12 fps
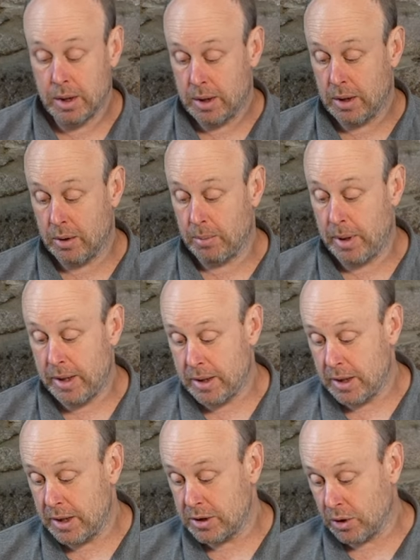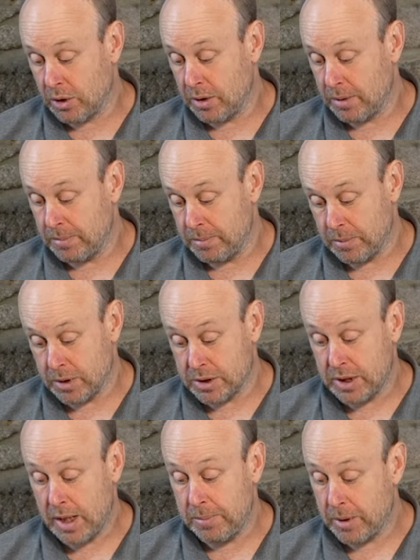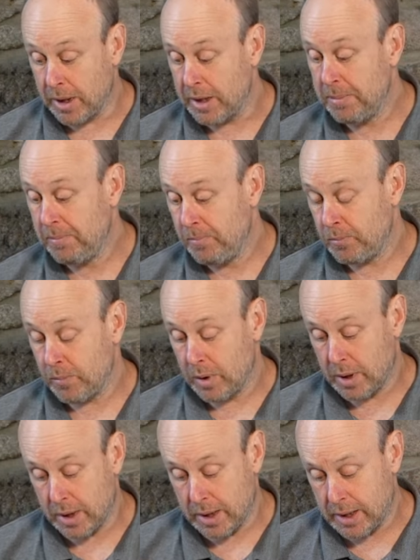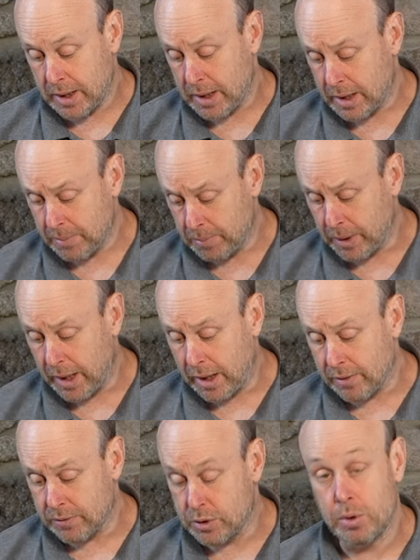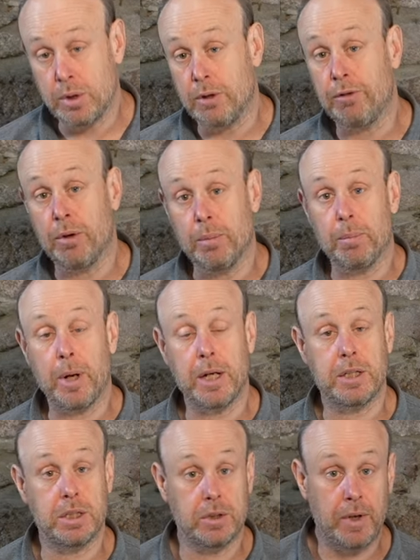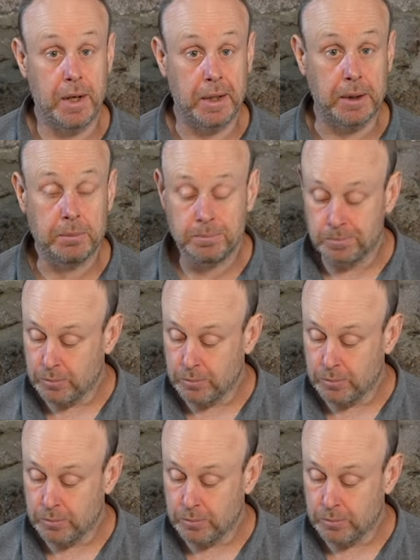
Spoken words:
Now I made these on the same day, but out of two different batches of honey.